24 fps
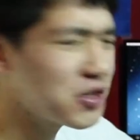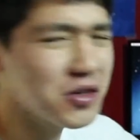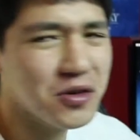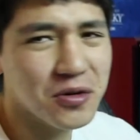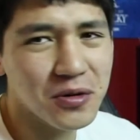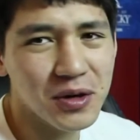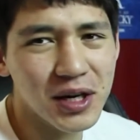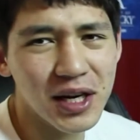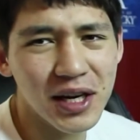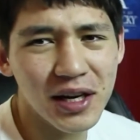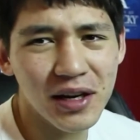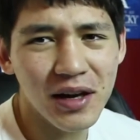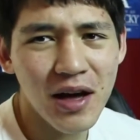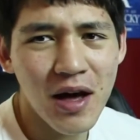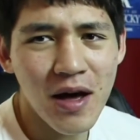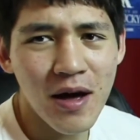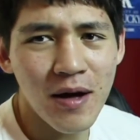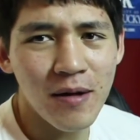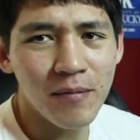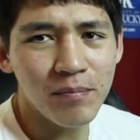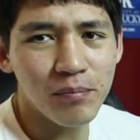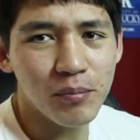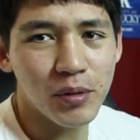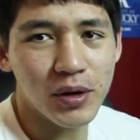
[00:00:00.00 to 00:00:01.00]
screen.
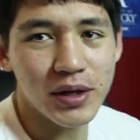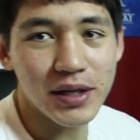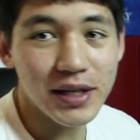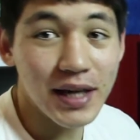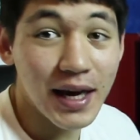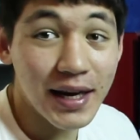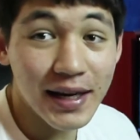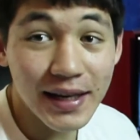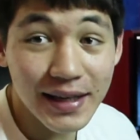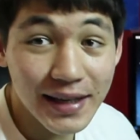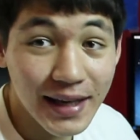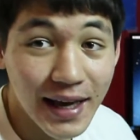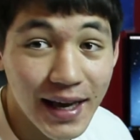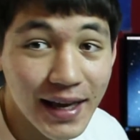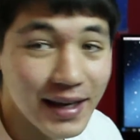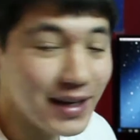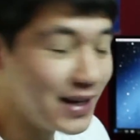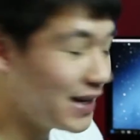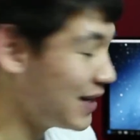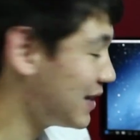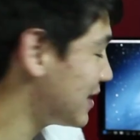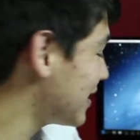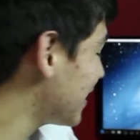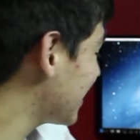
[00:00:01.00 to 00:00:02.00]
But yet again,
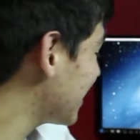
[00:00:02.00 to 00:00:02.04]
it